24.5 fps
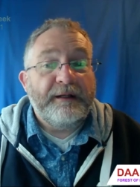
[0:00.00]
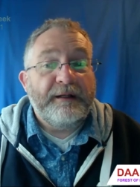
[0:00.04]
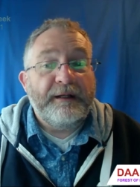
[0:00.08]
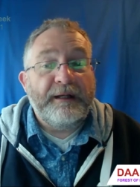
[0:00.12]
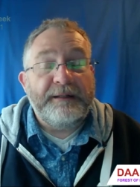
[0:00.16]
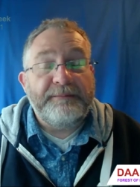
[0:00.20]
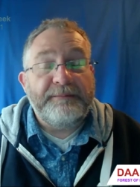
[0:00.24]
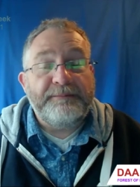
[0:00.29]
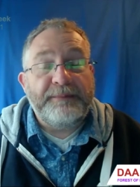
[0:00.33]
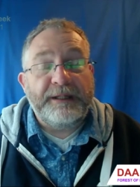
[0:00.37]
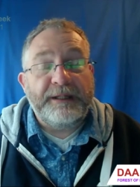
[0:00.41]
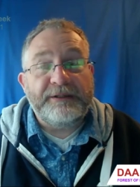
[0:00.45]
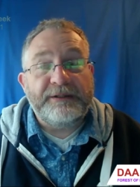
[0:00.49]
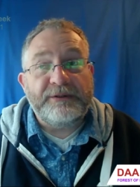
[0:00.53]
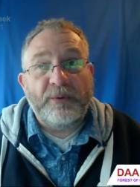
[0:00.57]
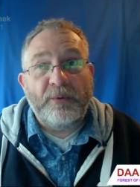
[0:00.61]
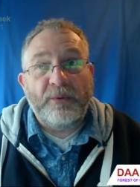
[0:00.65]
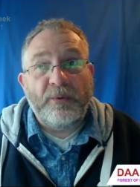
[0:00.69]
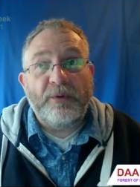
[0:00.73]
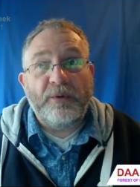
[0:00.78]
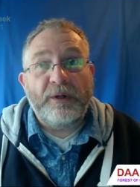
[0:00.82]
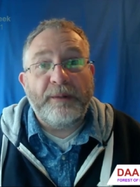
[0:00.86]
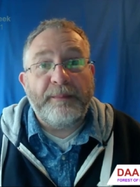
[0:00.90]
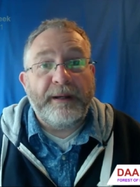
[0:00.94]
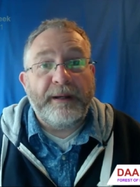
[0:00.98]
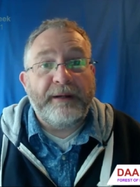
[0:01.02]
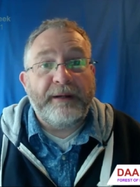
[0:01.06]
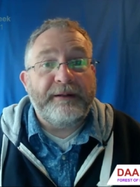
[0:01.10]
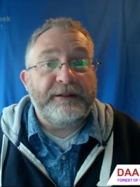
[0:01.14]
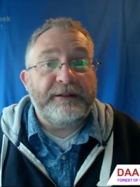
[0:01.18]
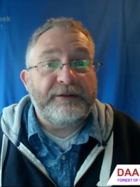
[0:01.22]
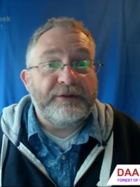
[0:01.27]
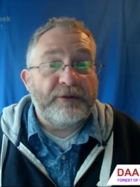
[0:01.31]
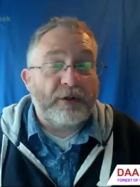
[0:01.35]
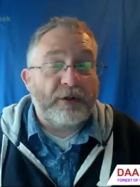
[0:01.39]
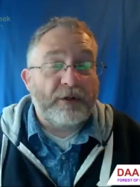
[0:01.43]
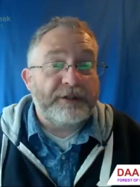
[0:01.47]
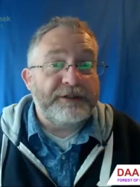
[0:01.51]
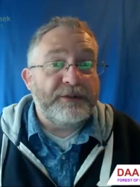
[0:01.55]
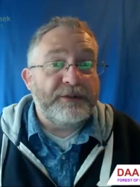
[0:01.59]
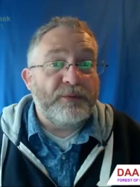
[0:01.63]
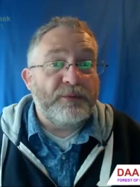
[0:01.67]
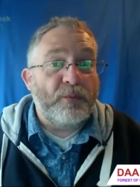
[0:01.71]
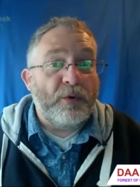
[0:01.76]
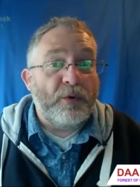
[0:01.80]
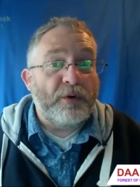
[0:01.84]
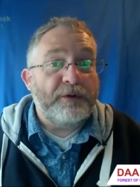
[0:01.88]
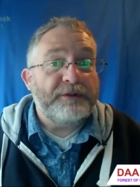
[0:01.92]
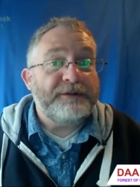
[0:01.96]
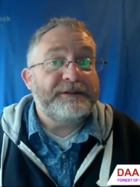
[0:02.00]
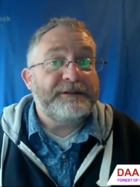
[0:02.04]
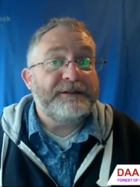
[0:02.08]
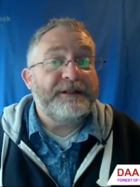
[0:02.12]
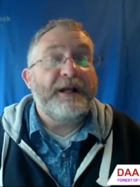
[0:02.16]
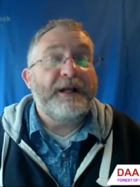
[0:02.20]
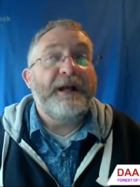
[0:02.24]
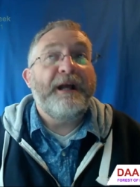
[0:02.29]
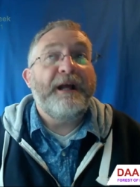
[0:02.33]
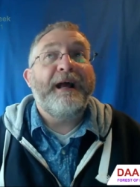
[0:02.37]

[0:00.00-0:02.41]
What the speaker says: but it's all about acknowledging what's